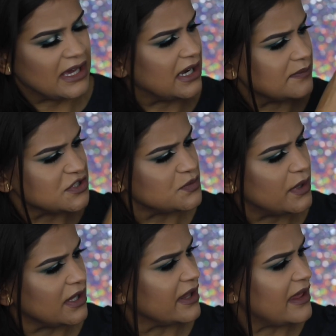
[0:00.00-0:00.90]
and I'm just
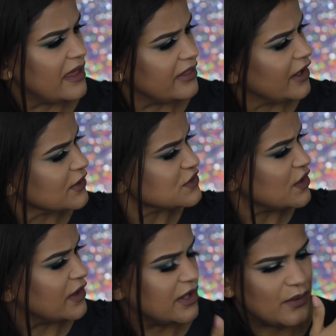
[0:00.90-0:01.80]
putting that there
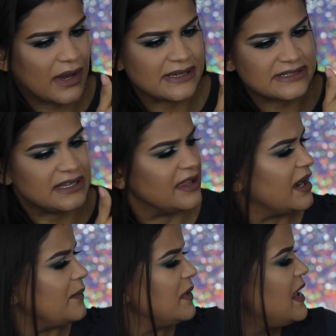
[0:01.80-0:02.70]
so that you guys see that
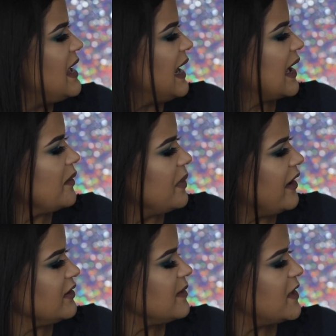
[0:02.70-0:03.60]
I'm like
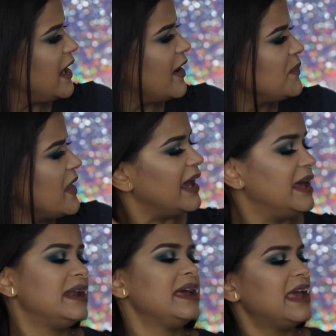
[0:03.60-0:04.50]
comparing them there.
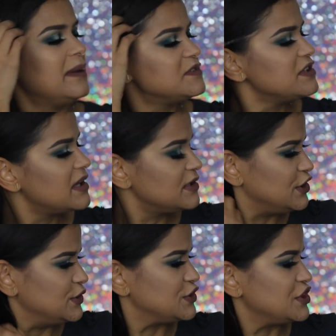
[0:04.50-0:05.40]
And I came to a
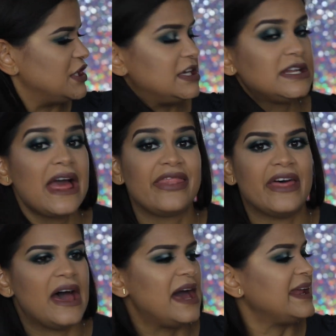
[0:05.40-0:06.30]
conclusion
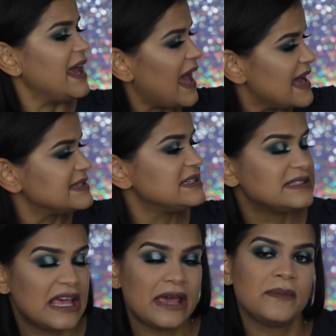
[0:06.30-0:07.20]
that it has the
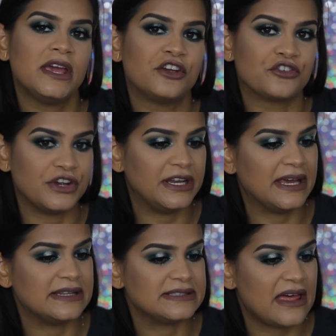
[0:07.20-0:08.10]
same
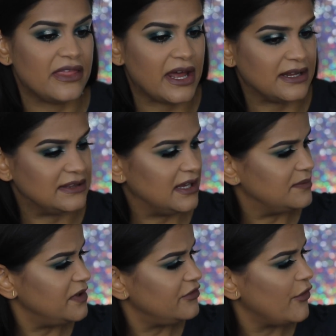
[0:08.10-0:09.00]
ingredients that it
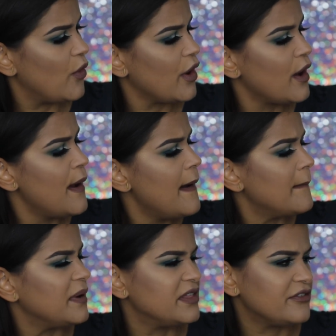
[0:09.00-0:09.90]
did before,
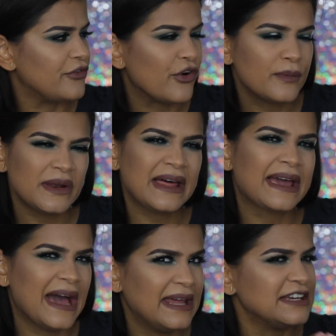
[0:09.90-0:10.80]
but the formula
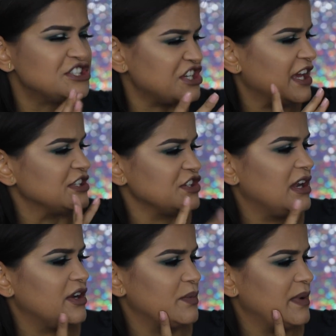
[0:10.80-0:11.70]
kind of changed a
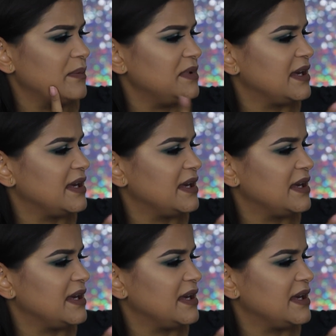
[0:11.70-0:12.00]
little bit